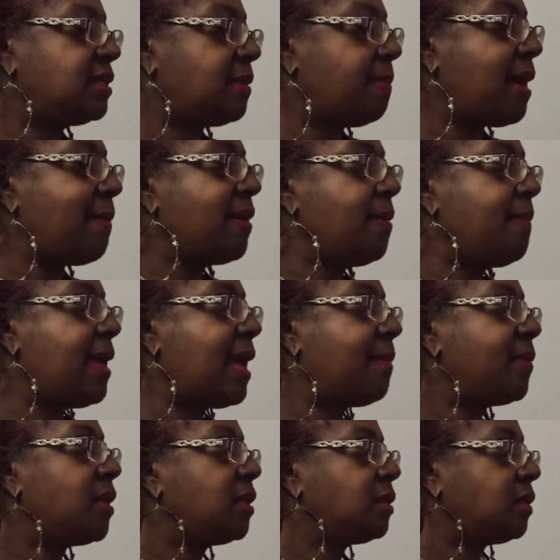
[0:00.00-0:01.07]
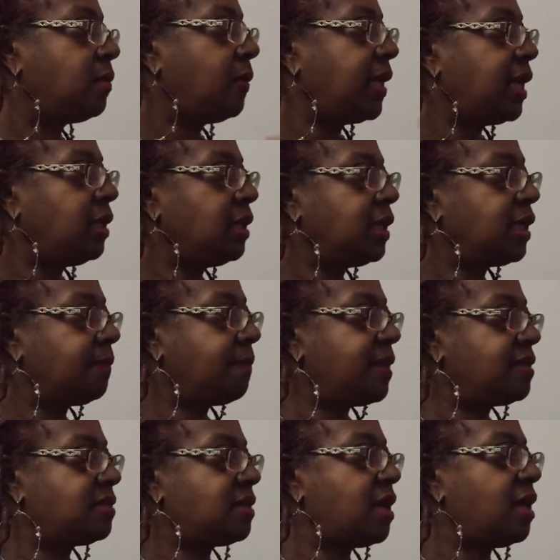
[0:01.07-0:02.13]
as a mommy mammal, when I look at
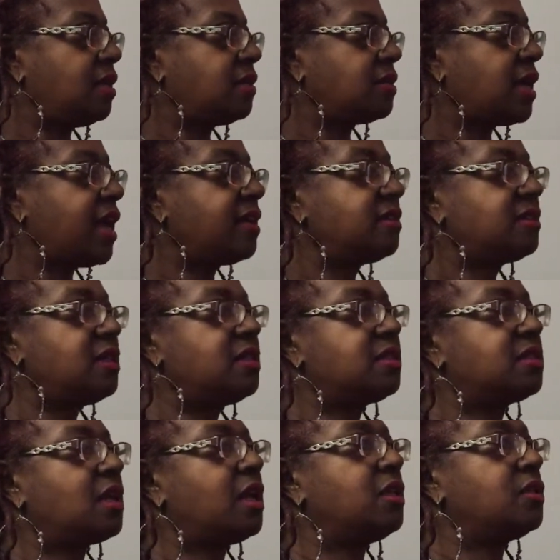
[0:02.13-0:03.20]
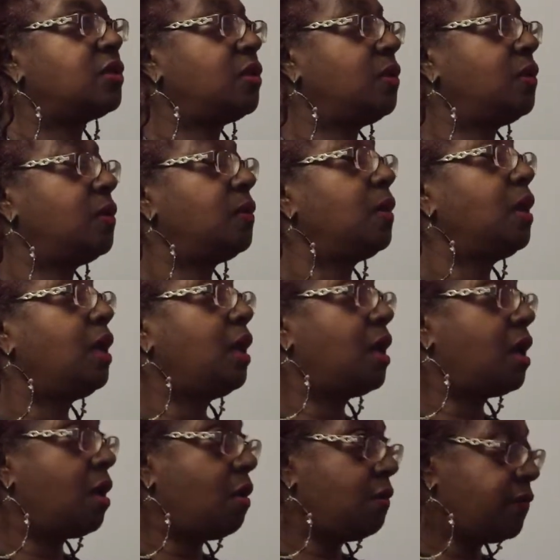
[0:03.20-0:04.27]
my sons, I see sons who
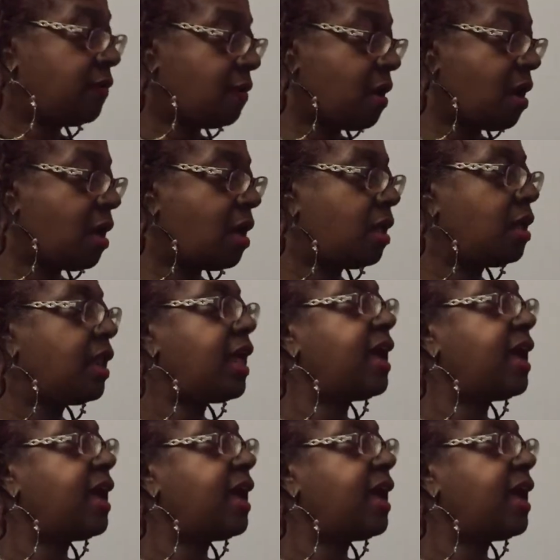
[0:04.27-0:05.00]
overall